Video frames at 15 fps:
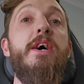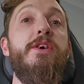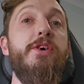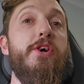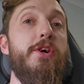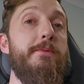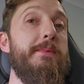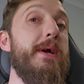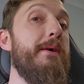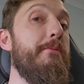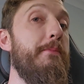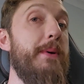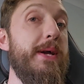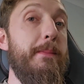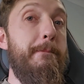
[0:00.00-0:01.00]
you're going to be able
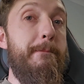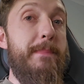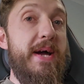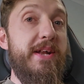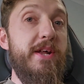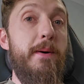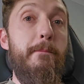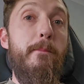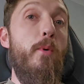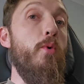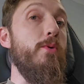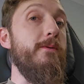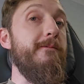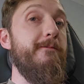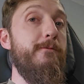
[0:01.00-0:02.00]
to make better,
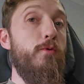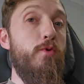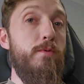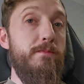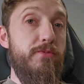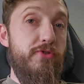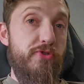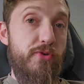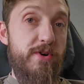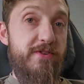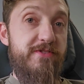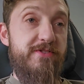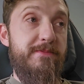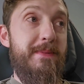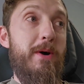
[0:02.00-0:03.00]
more informed
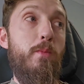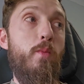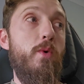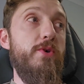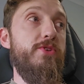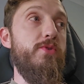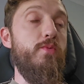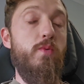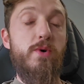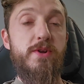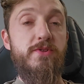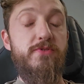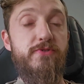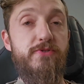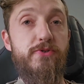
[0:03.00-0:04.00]
choices about what you want
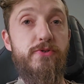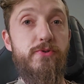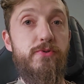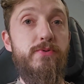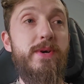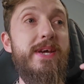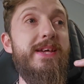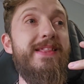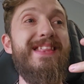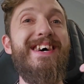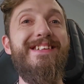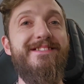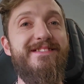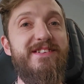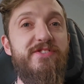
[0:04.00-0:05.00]
to do in
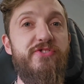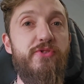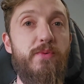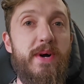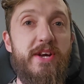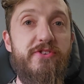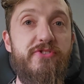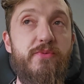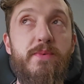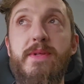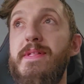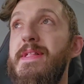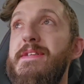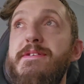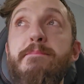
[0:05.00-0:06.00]
that situation,
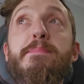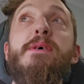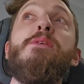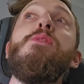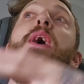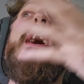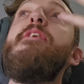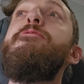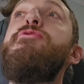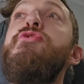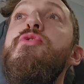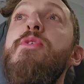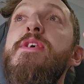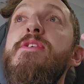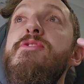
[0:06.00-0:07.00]
whether that's a big life
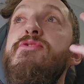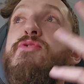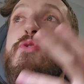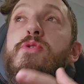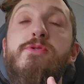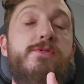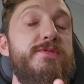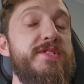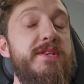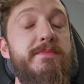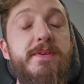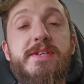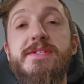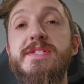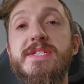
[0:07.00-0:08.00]
choice or
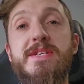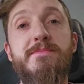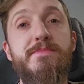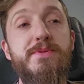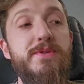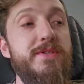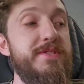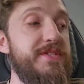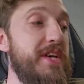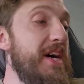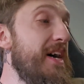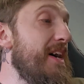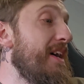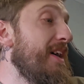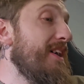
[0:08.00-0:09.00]
something as simple as,
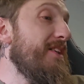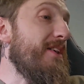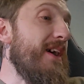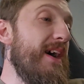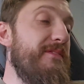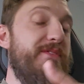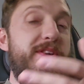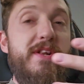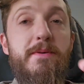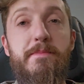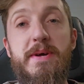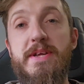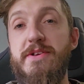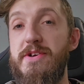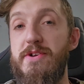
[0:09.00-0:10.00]
having an
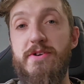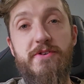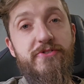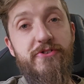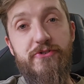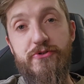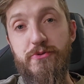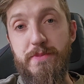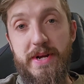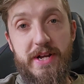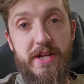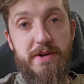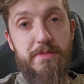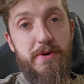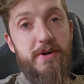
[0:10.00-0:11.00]
opinion on a social
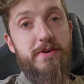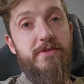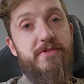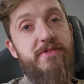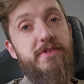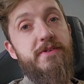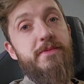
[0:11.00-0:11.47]
media post.